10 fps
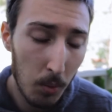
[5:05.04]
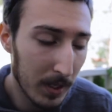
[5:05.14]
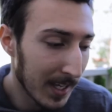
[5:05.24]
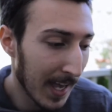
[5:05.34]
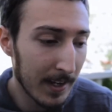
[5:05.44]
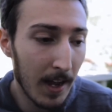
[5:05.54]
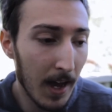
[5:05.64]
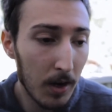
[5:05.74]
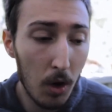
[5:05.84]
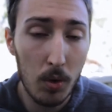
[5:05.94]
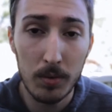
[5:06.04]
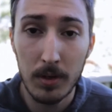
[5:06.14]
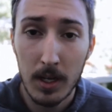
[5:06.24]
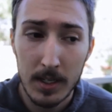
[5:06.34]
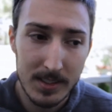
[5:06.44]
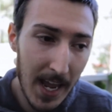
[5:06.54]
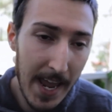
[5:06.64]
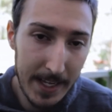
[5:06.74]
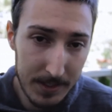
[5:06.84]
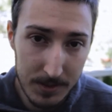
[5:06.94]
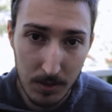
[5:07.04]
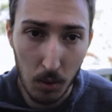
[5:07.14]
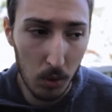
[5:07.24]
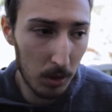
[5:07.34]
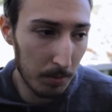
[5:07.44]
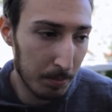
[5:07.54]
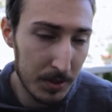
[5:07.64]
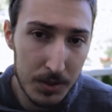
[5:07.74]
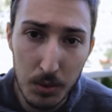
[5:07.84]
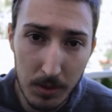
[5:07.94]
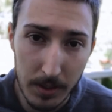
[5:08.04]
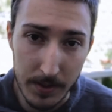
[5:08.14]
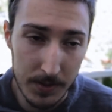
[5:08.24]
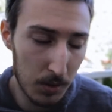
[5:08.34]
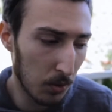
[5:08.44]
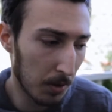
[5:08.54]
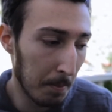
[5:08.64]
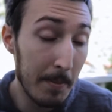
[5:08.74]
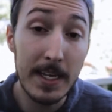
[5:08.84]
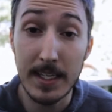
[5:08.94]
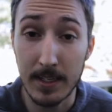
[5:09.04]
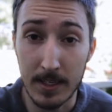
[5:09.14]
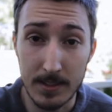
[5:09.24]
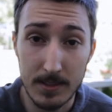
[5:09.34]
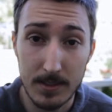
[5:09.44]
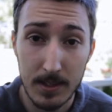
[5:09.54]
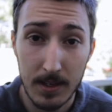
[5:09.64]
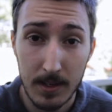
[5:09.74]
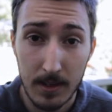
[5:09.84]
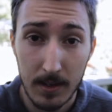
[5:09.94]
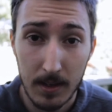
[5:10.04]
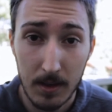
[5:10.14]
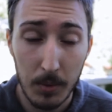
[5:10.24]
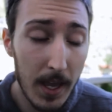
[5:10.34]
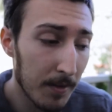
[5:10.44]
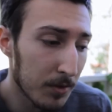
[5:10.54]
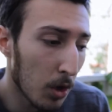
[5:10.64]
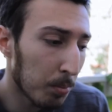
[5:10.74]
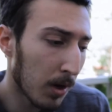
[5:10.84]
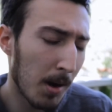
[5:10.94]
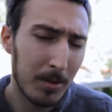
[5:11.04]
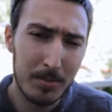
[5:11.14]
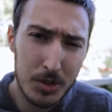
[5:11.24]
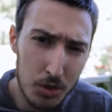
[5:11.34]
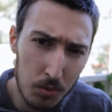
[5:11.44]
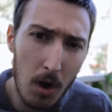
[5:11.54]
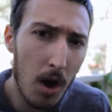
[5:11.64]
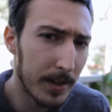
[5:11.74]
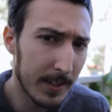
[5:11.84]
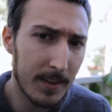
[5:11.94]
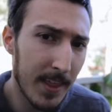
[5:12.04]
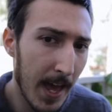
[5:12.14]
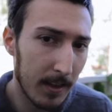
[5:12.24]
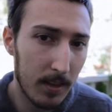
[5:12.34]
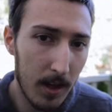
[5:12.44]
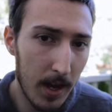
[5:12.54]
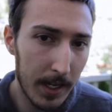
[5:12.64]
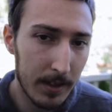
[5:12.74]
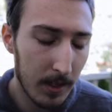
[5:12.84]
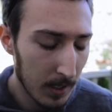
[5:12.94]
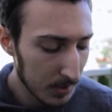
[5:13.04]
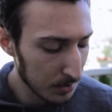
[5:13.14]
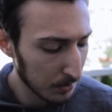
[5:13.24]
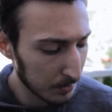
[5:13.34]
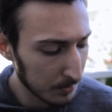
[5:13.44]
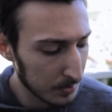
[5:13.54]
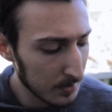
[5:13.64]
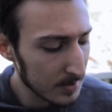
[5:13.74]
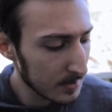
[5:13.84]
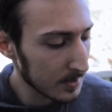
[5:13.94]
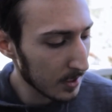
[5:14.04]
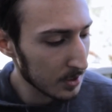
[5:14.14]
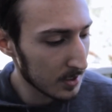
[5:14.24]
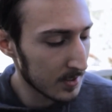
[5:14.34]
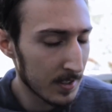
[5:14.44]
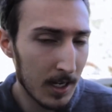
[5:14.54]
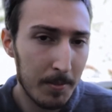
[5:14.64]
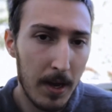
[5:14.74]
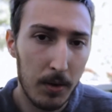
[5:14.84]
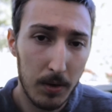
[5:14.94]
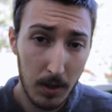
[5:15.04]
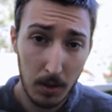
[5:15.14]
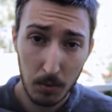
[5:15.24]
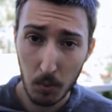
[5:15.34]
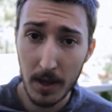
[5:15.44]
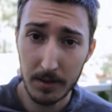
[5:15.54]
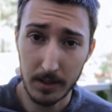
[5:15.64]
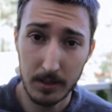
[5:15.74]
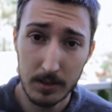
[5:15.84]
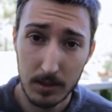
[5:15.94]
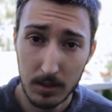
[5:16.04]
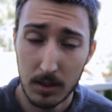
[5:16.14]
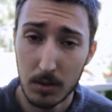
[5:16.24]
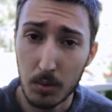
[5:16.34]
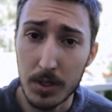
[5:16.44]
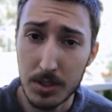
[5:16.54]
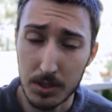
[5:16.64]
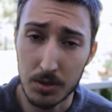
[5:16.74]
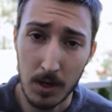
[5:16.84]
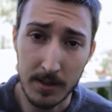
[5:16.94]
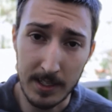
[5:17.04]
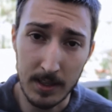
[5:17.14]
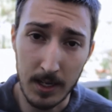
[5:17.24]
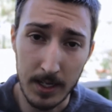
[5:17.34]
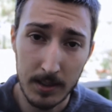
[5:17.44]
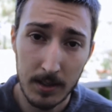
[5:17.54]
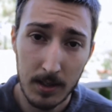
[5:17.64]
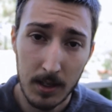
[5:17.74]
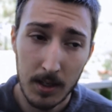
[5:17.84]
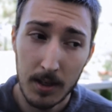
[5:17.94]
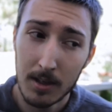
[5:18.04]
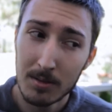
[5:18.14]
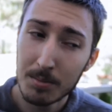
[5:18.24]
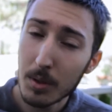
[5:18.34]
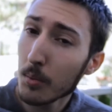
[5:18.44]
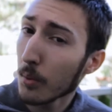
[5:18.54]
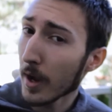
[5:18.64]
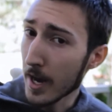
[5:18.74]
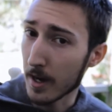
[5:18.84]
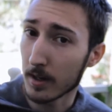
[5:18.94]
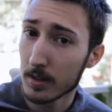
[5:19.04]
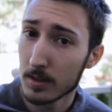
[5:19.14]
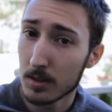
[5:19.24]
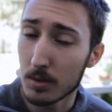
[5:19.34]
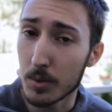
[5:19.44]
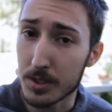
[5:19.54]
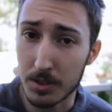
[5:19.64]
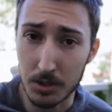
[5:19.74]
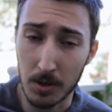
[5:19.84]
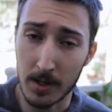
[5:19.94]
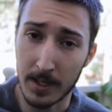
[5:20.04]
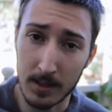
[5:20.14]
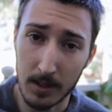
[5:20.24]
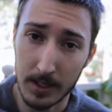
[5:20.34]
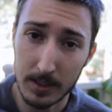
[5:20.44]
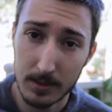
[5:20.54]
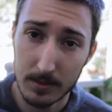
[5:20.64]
We cannot own tanks or bazookas or miniguns. We have no problem drawing that line. So this discussion is not about whether we should draw that line, but where we should draw that line.